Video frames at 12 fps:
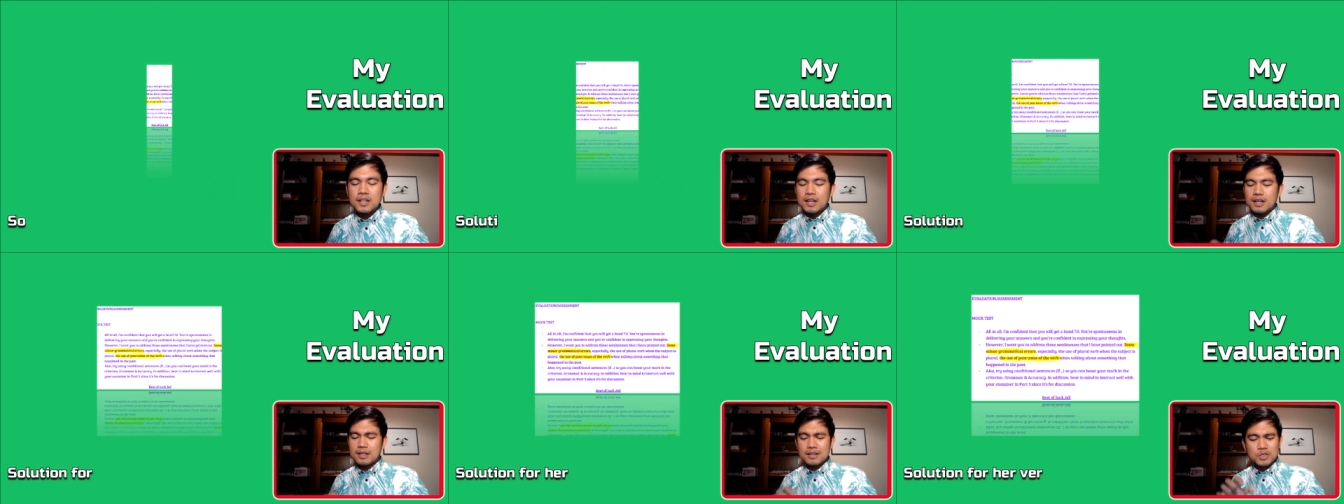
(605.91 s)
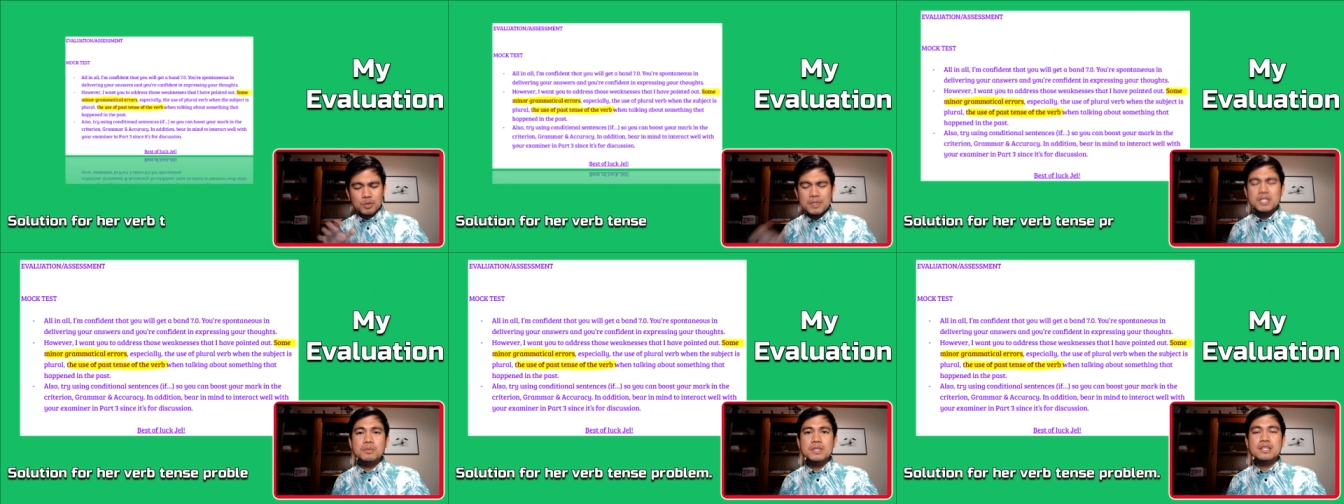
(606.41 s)
To be
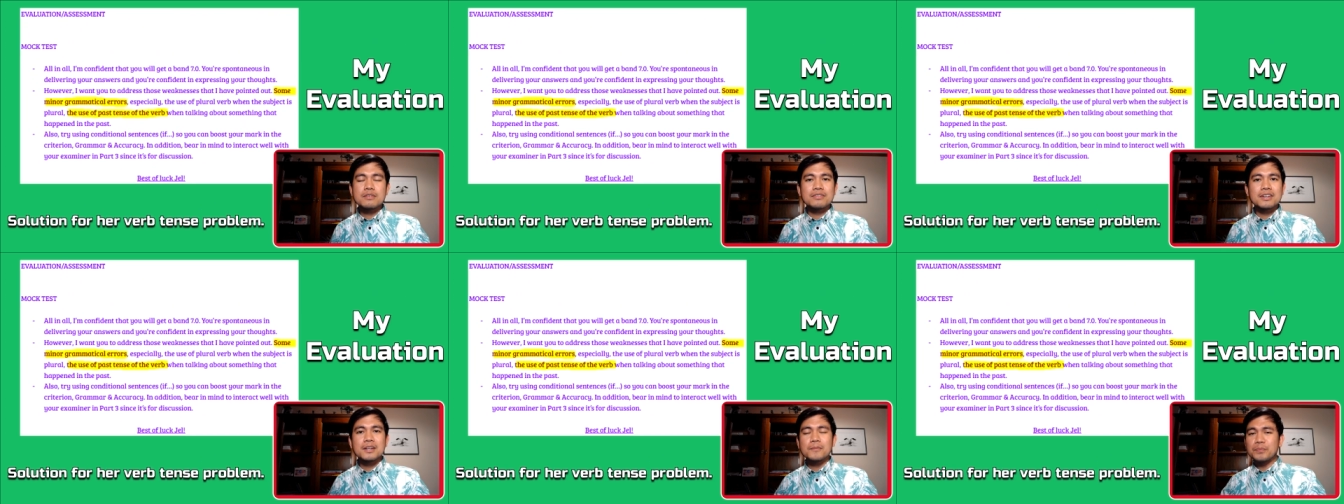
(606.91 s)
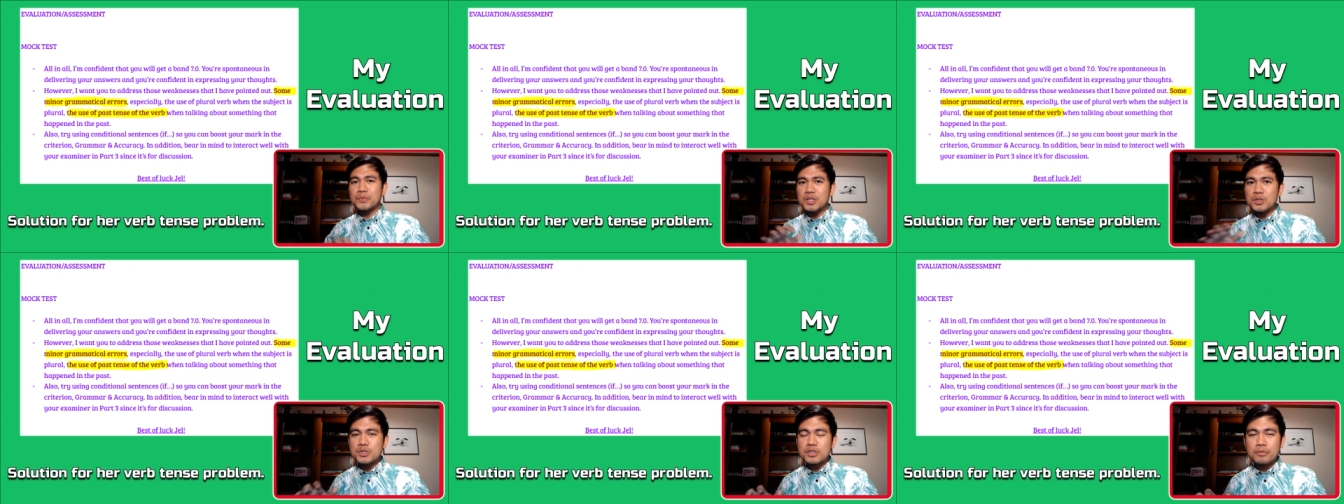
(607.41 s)
specific, the
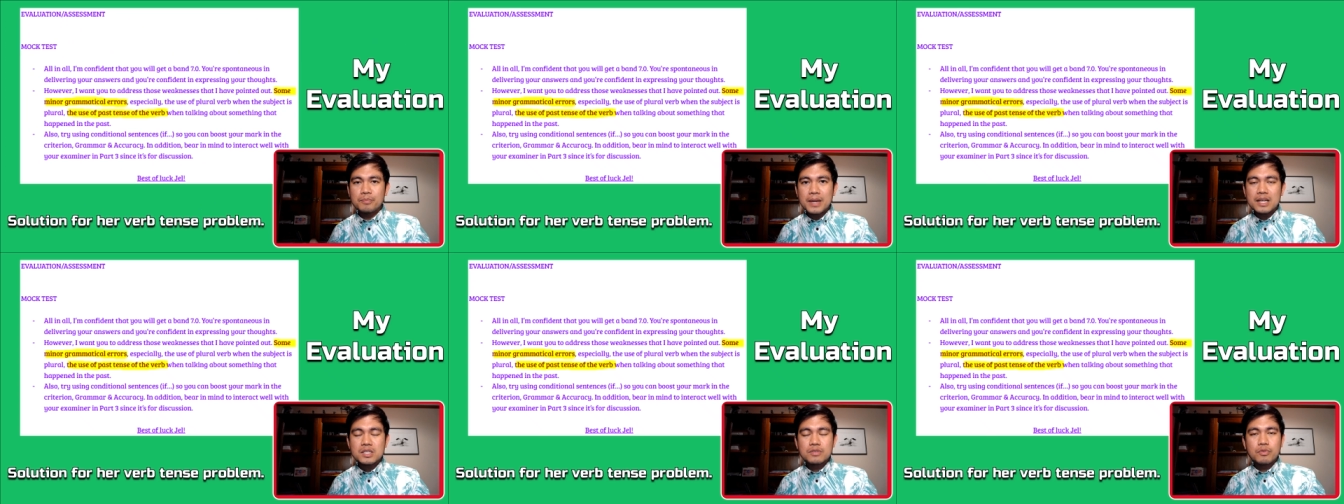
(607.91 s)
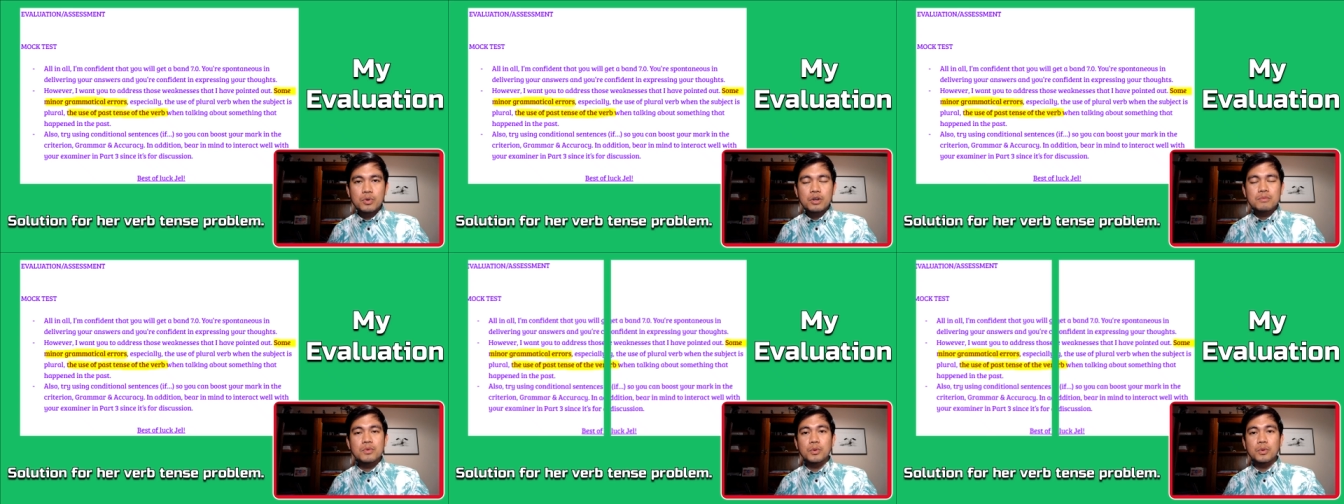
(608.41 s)
use of past form